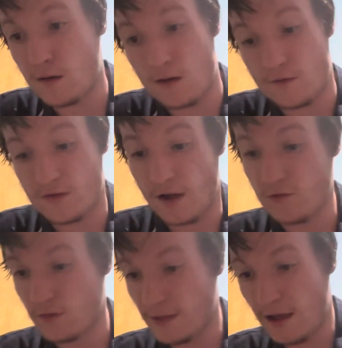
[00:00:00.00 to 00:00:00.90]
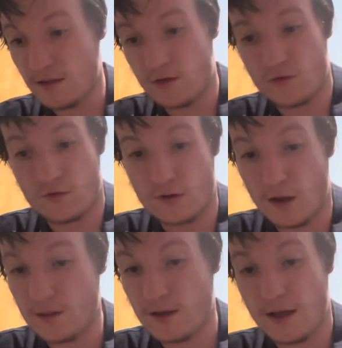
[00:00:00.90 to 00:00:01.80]
Aside from that, there's
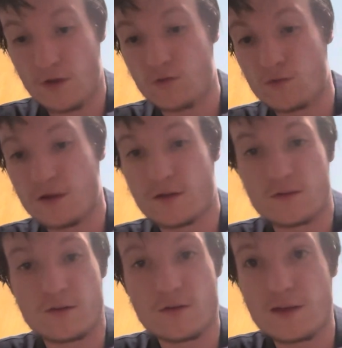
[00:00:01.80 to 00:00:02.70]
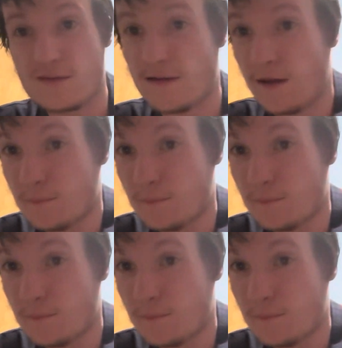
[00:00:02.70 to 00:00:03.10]
nothing else really to do this.